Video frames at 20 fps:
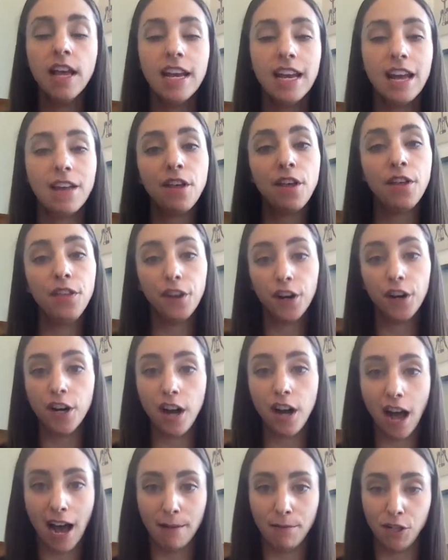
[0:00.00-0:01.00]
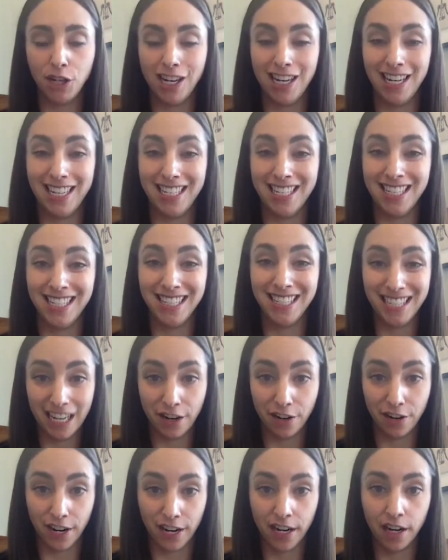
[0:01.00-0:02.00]
Now, the third option is
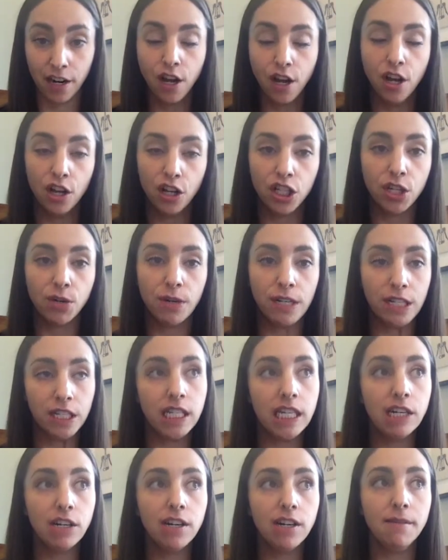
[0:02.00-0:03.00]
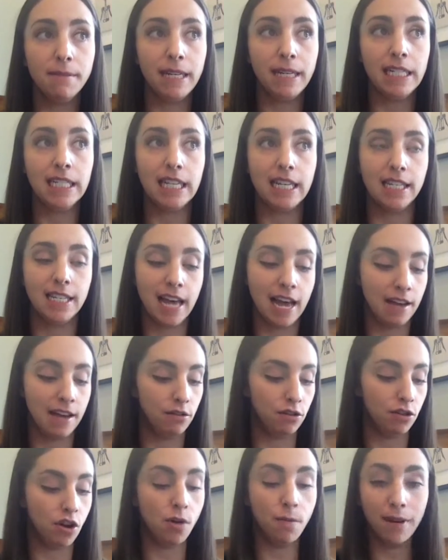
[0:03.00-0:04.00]
secret. So what secret means is
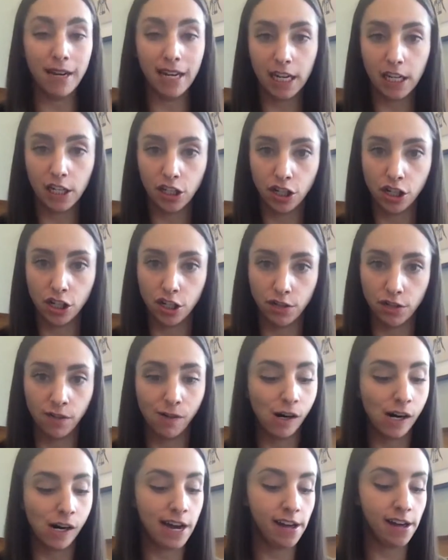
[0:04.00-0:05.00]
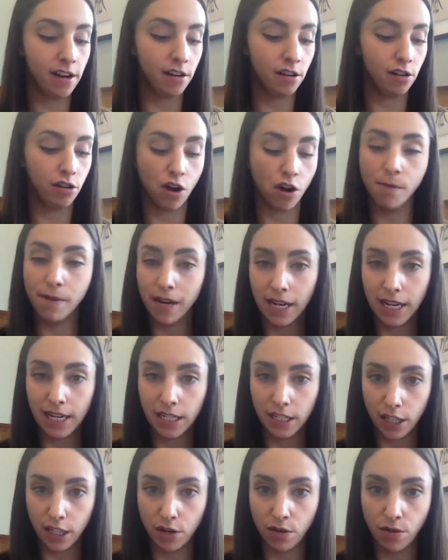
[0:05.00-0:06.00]
that nobody can search for it, nobody
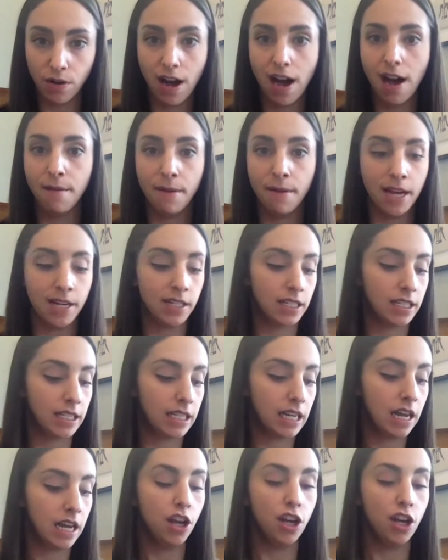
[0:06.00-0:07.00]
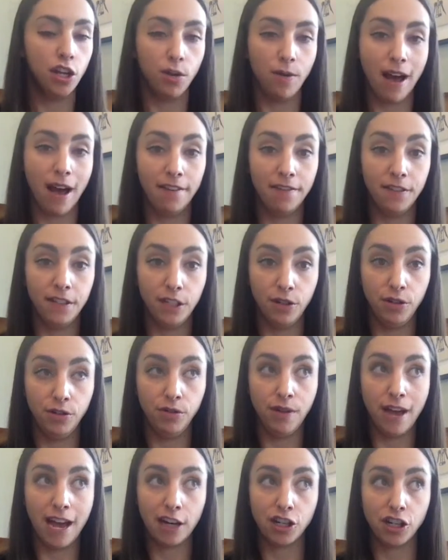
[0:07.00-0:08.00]
can see who comments. You have
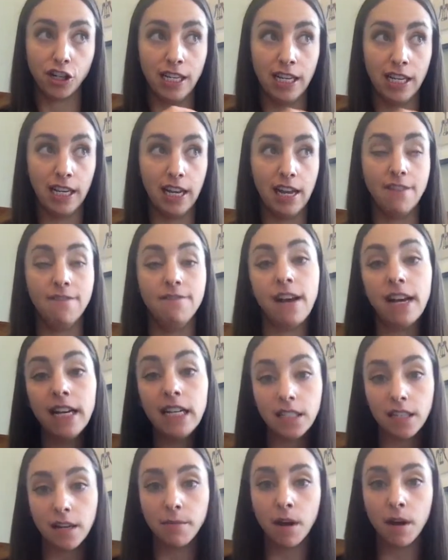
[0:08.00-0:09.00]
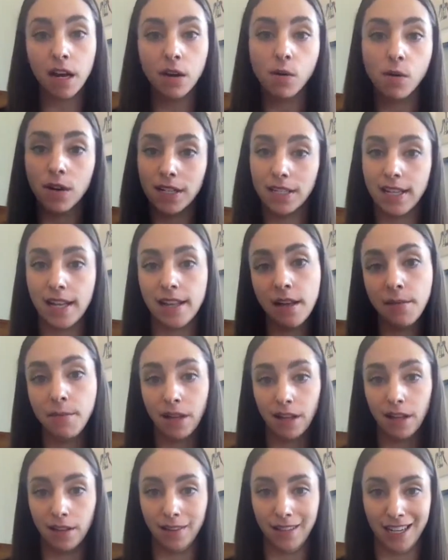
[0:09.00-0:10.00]
to actually invite someone or send them
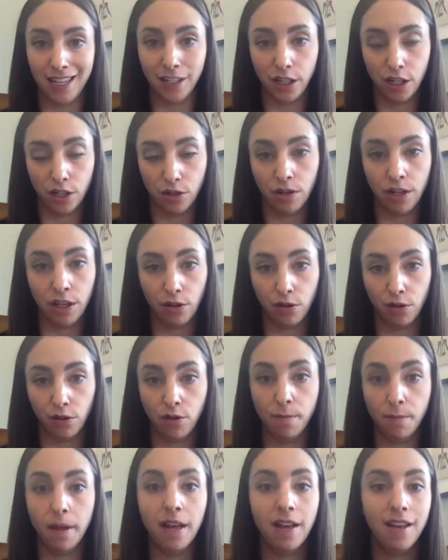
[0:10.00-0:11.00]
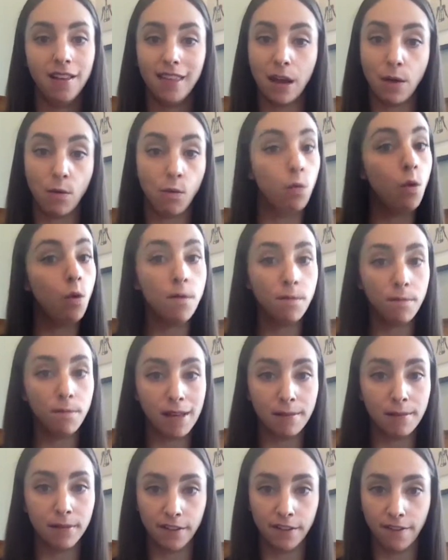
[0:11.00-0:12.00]
a link to join the group. They won't be
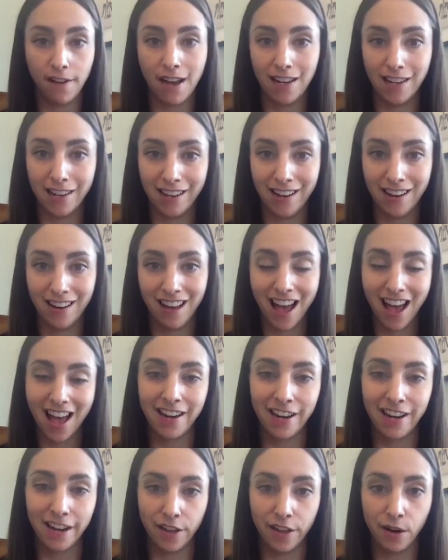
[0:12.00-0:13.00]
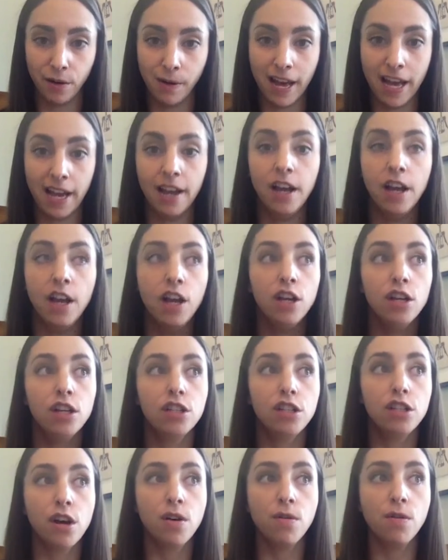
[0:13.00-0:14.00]
able to find it any other way.
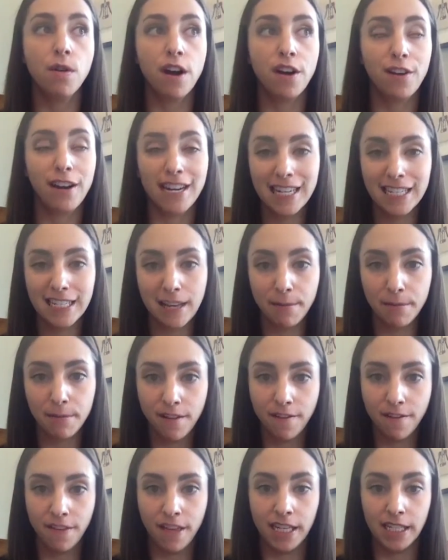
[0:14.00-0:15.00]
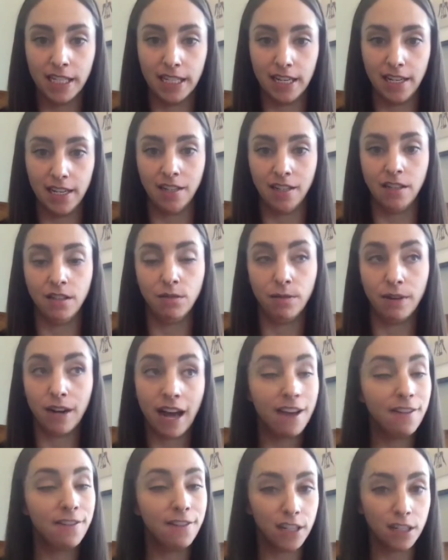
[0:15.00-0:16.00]
So a great example of this is when
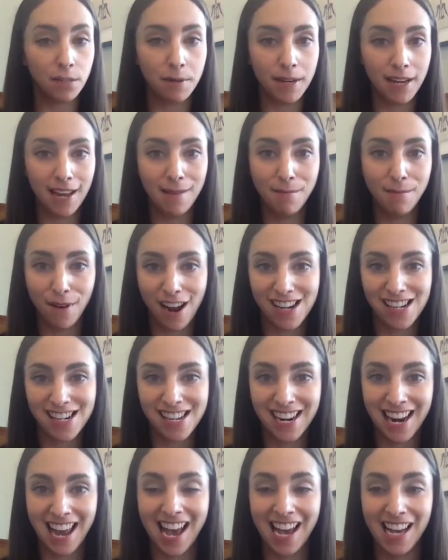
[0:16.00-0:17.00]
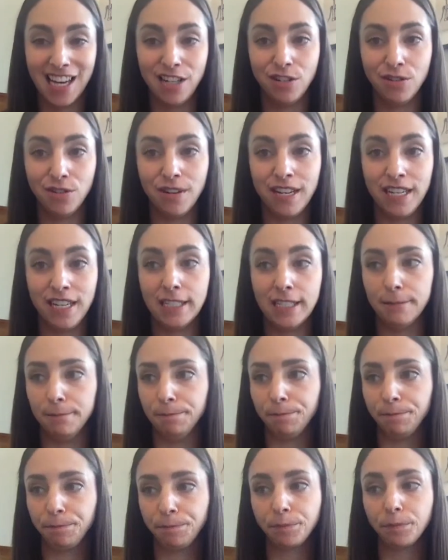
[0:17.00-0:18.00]
I first became pregnant, I joined
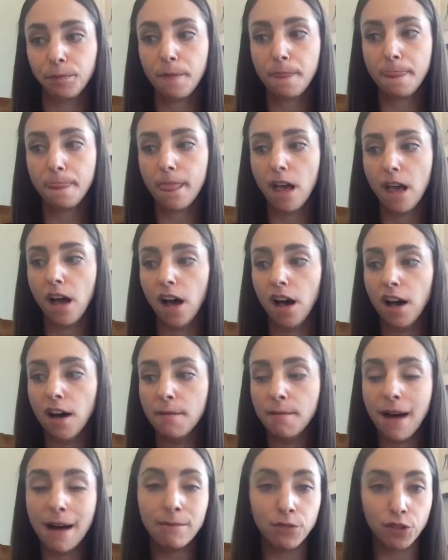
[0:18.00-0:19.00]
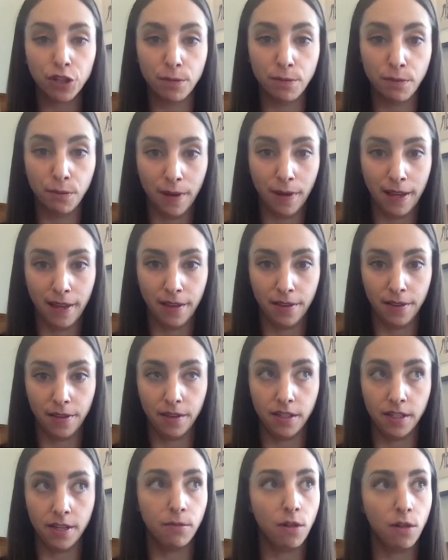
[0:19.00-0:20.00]
a mom's group with
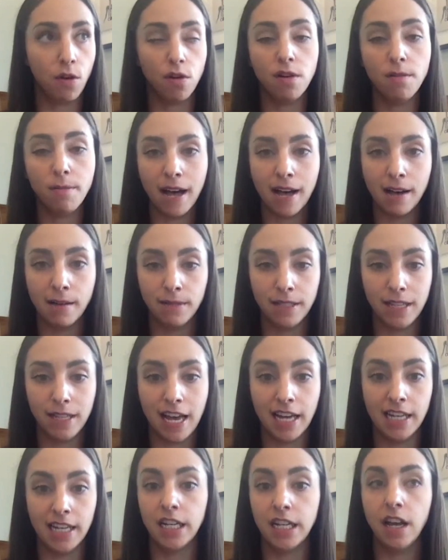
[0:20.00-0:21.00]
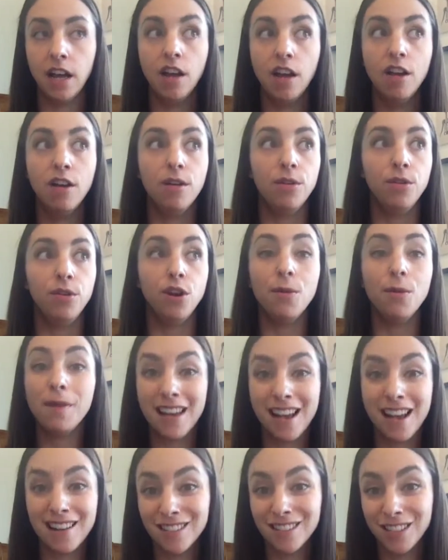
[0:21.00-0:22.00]
some local moms, and
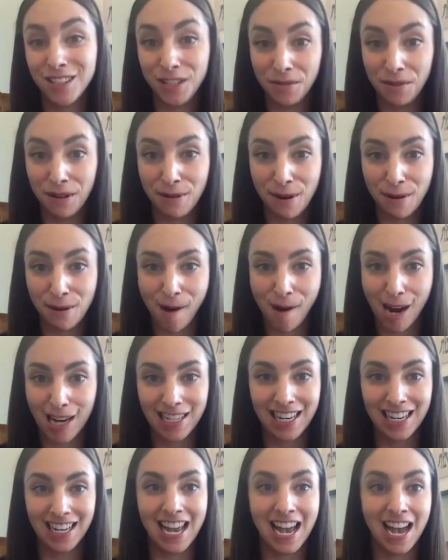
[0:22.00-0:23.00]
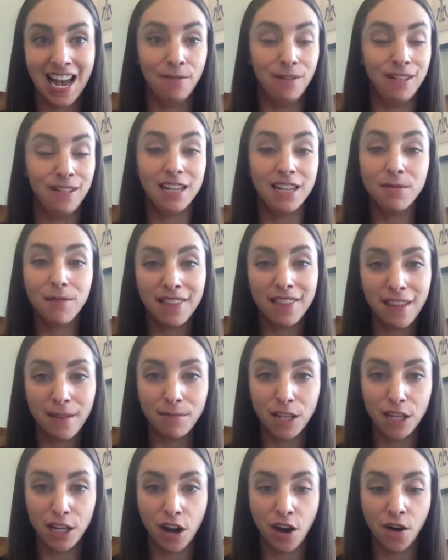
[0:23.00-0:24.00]
nobody else knew we were pregnant yet. We didn't want them
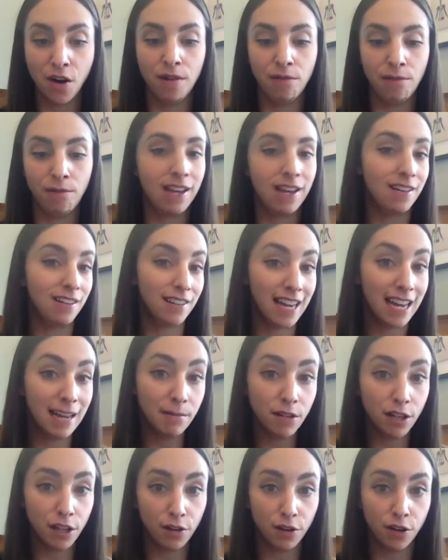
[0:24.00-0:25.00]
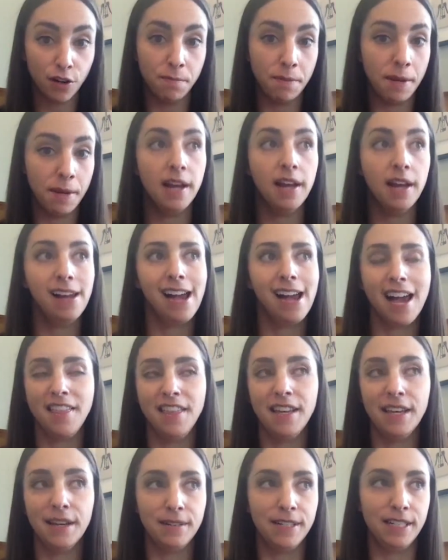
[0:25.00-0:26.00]
to know, and we named the group, I
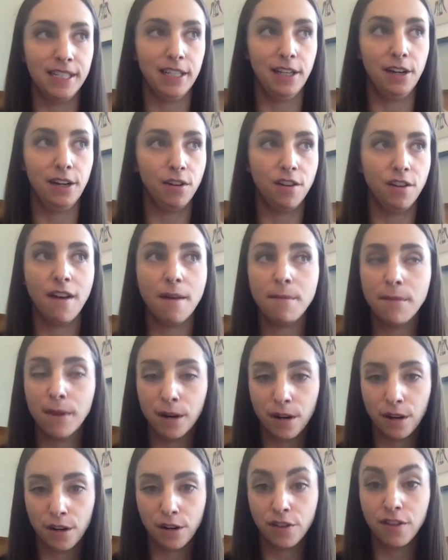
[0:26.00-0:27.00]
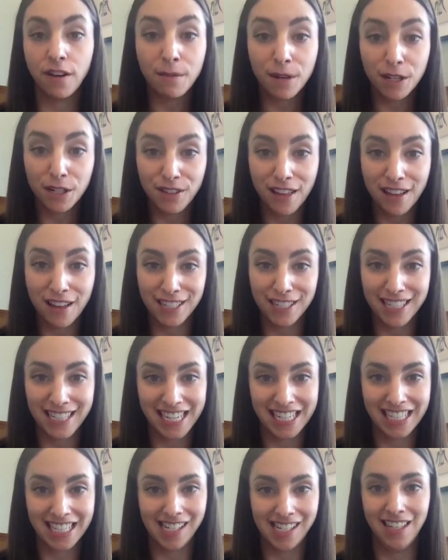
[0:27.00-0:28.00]
think it was, November
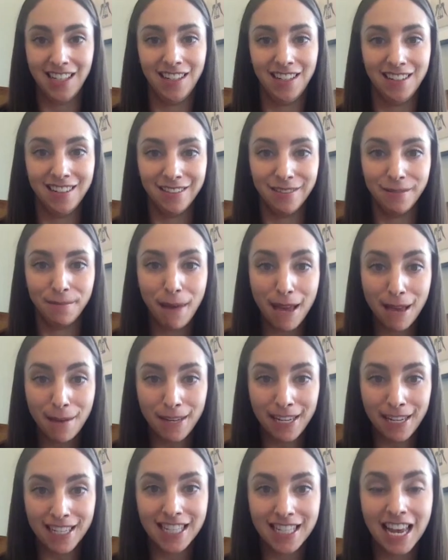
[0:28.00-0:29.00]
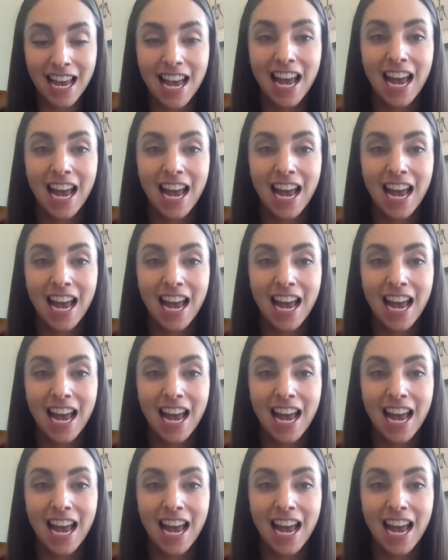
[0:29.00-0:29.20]
2016 babies.